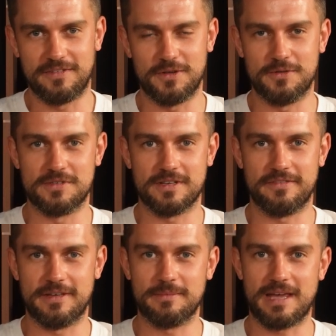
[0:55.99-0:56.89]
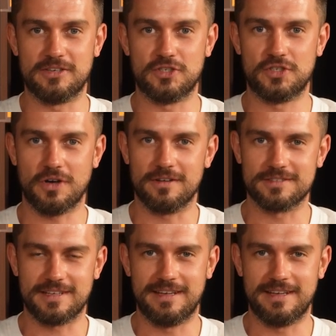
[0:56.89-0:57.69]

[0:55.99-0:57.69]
views of him getting shot